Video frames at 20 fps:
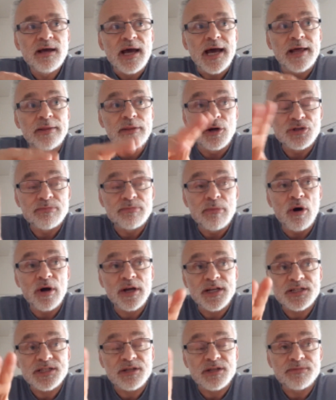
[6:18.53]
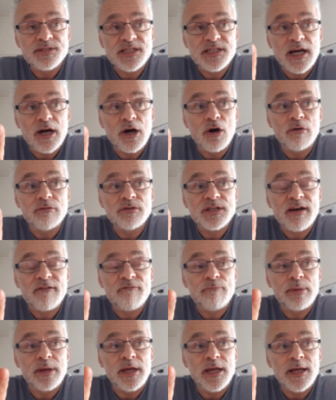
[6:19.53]
and those markets themselves
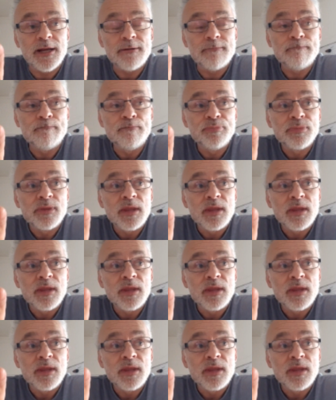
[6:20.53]
have been